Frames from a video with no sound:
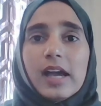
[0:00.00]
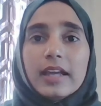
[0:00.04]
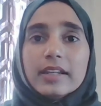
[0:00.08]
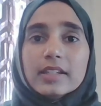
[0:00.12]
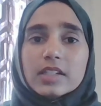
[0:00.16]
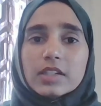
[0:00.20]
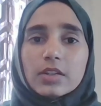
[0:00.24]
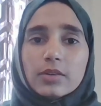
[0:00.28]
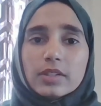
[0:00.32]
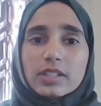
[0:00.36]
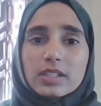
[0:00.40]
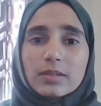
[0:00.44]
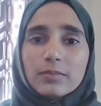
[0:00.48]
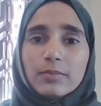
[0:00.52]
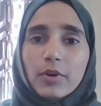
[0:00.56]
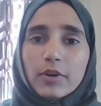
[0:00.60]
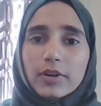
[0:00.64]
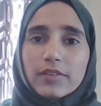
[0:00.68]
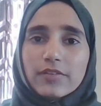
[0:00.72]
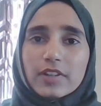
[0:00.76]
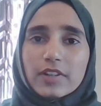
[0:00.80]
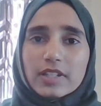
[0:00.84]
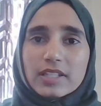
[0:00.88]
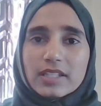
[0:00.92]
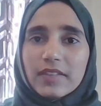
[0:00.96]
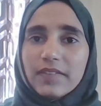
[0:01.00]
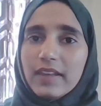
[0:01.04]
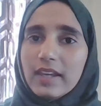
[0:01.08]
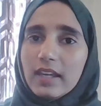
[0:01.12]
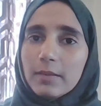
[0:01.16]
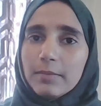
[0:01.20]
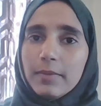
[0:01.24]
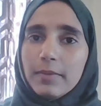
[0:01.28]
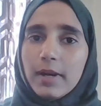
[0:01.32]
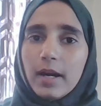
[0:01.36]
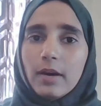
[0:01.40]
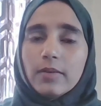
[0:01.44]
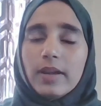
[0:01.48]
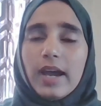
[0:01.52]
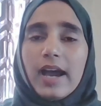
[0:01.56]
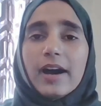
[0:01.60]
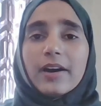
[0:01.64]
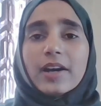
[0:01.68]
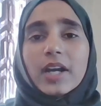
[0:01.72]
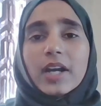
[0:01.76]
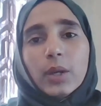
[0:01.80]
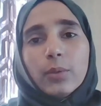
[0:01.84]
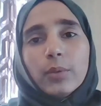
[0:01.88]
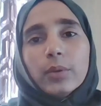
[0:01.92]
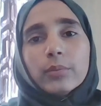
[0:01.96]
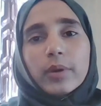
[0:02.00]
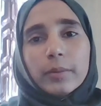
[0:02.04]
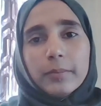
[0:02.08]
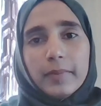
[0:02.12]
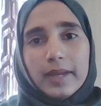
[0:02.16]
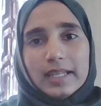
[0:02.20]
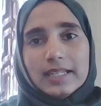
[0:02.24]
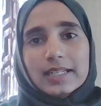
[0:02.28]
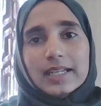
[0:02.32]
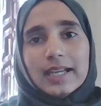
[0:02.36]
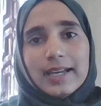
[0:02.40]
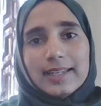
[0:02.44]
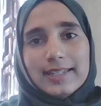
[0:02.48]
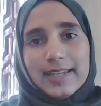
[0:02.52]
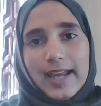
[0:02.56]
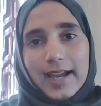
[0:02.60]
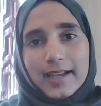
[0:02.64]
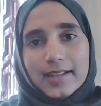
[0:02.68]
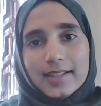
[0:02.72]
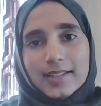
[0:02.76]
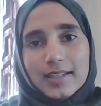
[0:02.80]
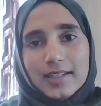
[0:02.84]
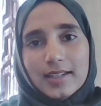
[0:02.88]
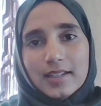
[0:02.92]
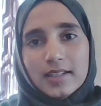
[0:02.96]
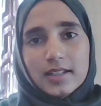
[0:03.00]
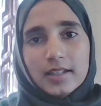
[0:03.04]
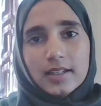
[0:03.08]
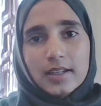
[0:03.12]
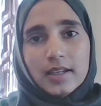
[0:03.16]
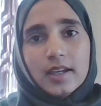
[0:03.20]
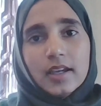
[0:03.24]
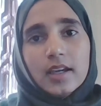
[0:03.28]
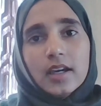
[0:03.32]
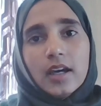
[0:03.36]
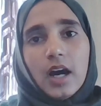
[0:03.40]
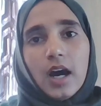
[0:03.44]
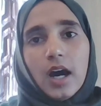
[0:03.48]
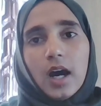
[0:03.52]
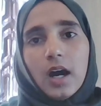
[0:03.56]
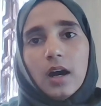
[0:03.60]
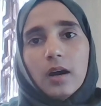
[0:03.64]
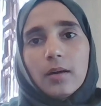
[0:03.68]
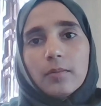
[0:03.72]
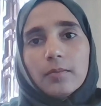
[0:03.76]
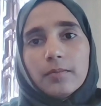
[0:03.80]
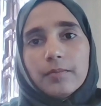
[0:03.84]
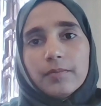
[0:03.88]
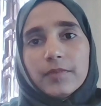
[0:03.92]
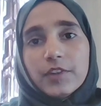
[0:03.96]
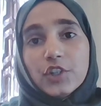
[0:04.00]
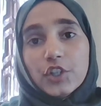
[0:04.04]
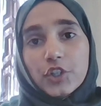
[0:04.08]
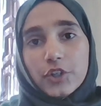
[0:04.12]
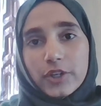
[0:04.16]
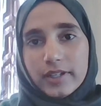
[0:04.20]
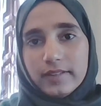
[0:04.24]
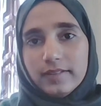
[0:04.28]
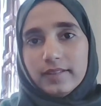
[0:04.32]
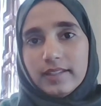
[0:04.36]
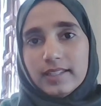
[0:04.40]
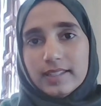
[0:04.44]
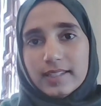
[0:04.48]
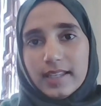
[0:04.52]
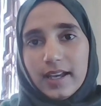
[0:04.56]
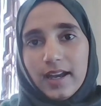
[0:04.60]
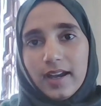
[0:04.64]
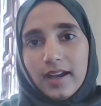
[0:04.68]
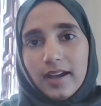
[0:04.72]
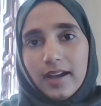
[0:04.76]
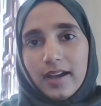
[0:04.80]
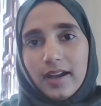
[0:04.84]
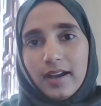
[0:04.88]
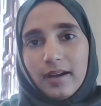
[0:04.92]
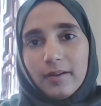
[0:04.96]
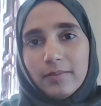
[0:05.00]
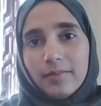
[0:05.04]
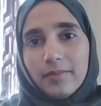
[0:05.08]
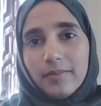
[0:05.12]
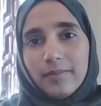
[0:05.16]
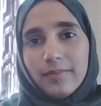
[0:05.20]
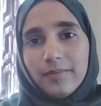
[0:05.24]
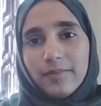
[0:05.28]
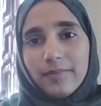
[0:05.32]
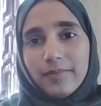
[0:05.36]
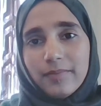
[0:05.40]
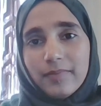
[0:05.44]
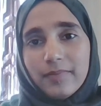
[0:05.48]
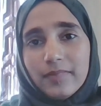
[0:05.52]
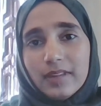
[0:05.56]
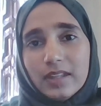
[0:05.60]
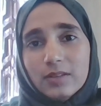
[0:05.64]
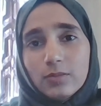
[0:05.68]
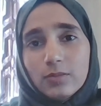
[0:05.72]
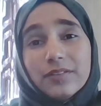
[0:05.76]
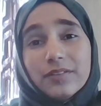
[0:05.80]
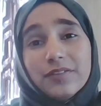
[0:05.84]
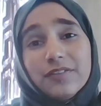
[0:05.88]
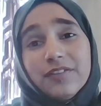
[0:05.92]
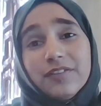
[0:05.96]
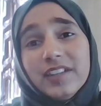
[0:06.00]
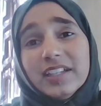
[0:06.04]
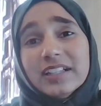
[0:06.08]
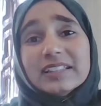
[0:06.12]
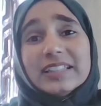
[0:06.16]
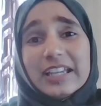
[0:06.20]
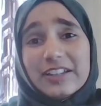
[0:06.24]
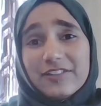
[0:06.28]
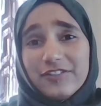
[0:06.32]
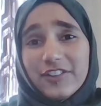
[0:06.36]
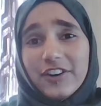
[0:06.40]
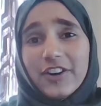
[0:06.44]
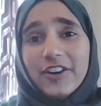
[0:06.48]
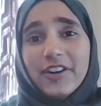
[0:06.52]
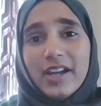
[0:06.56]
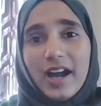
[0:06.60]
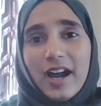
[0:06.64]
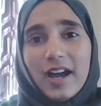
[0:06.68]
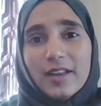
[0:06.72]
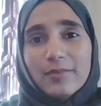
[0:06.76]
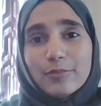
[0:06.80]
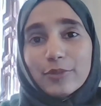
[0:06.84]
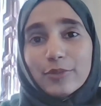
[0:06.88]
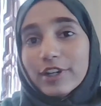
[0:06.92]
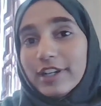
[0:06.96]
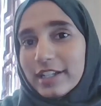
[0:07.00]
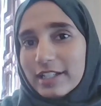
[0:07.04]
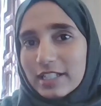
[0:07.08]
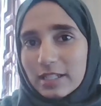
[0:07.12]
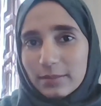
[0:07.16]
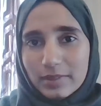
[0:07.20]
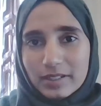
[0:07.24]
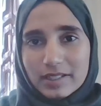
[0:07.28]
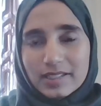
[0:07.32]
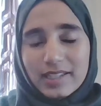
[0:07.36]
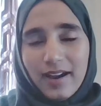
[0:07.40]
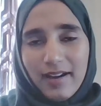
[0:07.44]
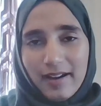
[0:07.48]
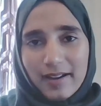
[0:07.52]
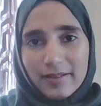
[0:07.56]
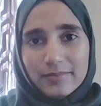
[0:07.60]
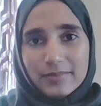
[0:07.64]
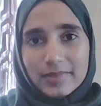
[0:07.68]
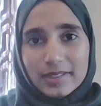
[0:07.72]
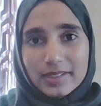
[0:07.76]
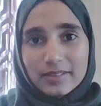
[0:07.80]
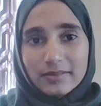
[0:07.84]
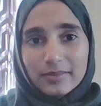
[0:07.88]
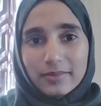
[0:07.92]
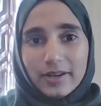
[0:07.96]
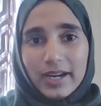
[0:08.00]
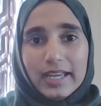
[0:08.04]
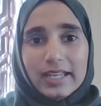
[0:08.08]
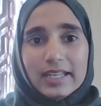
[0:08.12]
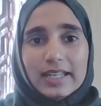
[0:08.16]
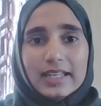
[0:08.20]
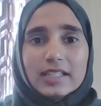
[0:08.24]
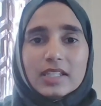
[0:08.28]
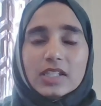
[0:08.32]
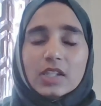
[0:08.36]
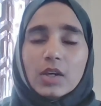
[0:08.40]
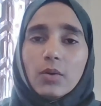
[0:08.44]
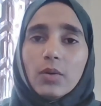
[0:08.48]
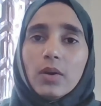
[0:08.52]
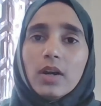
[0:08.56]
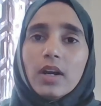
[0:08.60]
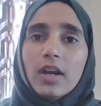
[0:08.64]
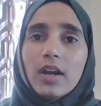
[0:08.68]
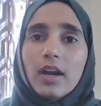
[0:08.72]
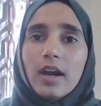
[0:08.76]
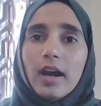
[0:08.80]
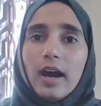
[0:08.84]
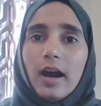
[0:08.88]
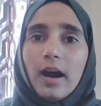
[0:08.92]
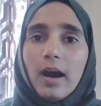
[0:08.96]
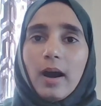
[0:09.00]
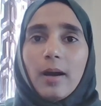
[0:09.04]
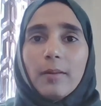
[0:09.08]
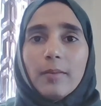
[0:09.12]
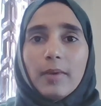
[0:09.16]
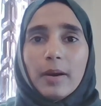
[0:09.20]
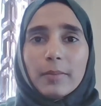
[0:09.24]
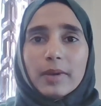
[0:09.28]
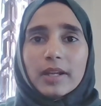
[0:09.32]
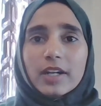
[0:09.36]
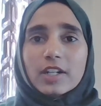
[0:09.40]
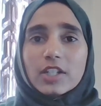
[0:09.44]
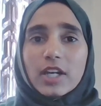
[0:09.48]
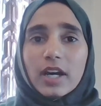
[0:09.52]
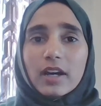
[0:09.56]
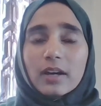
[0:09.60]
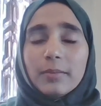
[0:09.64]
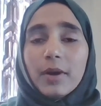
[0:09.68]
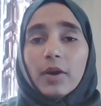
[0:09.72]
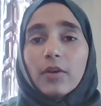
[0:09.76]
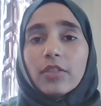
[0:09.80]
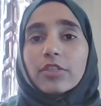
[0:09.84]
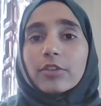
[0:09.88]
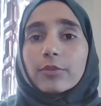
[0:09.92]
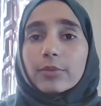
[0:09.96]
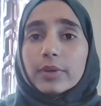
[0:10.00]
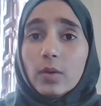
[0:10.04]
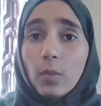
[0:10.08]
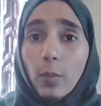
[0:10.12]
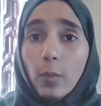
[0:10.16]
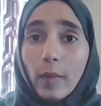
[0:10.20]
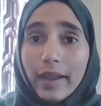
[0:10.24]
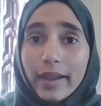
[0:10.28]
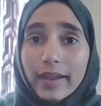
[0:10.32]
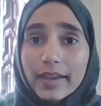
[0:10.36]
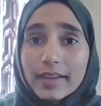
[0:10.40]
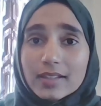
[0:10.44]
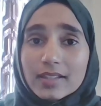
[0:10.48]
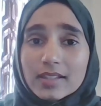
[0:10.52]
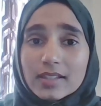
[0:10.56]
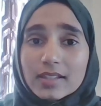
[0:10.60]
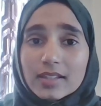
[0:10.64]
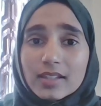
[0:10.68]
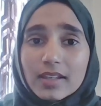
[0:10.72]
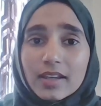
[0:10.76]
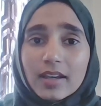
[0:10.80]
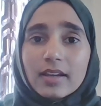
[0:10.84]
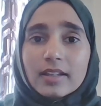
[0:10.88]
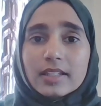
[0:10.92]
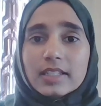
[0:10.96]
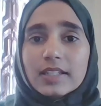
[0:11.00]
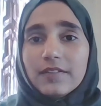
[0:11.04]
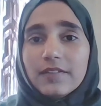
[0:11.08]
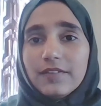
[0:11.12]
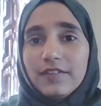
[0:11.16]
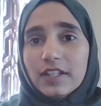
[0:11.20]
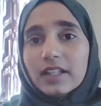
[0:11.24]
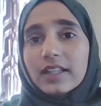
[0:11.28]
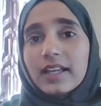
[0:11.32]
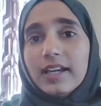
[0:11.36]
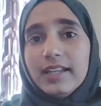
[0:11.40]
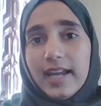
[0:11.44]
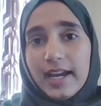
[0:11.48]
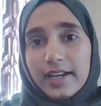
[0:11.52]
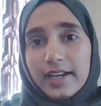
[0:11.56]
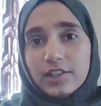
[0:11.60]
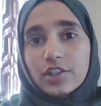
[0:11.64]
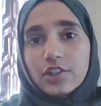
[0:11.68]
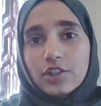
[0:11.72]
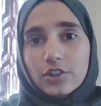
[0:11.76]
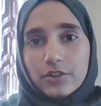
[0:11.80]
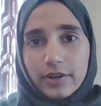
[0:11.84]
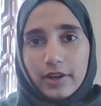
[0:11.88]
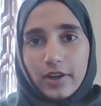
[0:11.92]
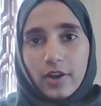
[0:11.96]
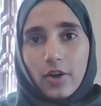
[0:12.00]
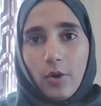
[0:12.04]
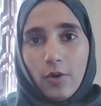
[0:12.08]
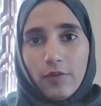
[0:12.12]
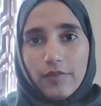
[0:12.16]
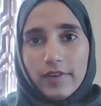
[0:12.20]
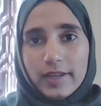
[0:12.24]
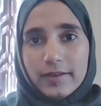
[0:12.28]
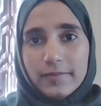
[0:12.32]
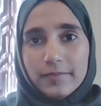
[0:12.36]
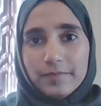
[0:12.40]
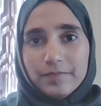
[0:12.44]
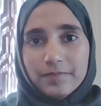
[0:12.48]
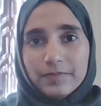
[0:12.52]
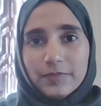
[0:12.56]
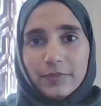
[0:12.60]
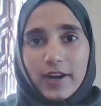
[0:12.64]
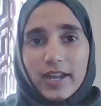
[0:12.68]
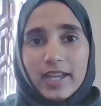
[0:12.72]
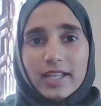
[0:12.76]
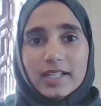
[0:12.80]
And so it's important for us to think about how can we remain connected um, during these um, what feel like very unpredictable times, right? And so um, I'm going to talk about three ways to feel connected during COVID,